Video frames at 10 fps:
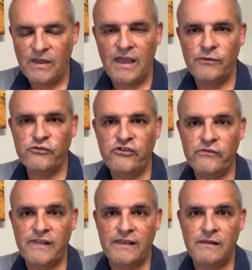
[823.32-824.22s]
other
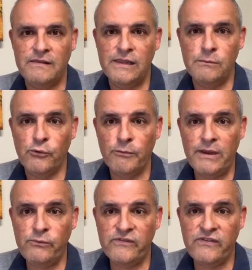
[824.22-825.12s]
shows like Little
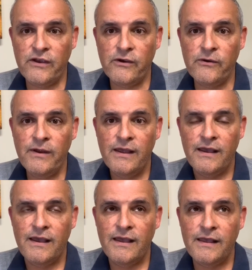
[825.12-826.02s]
Mermaid was there,
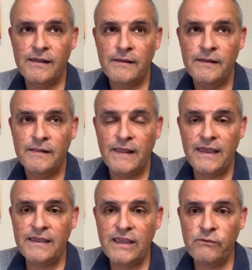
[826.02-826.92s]

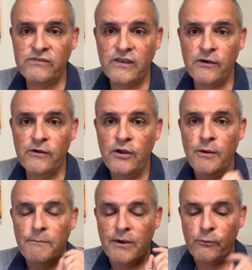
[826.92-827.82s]
Lion King was there,
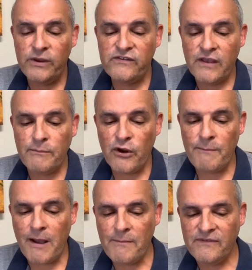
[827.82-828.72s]
but we saw Mary
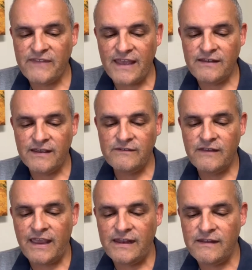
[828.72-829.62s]
Poppins that night,
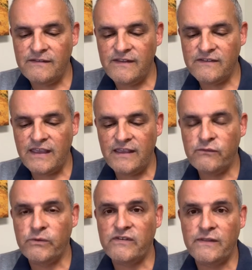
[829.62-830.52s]
and in this
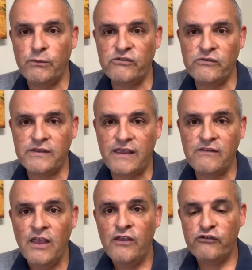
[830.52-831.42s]
case, we saw the original case.
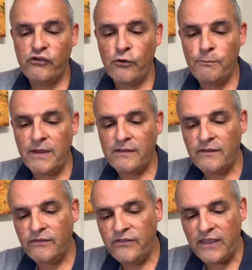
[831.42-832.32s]
So, but
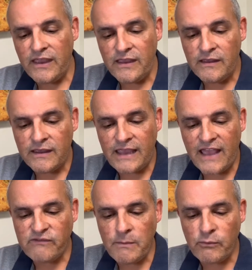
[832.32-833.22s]
the
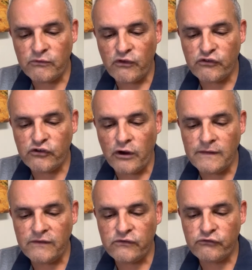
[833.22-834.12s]
cast members
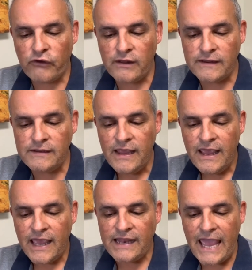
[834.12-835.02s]
Scarlett Strallen
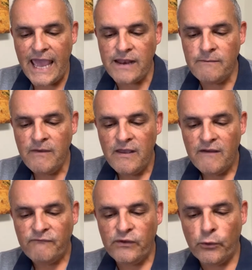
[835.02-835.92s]
and Adam
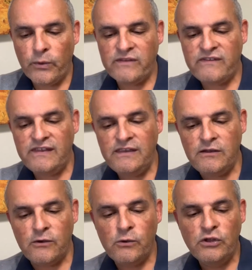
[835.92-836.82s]

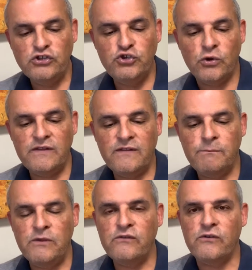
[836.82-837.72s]
Fiorentino joined the
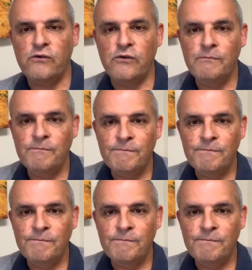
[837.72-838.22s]
musical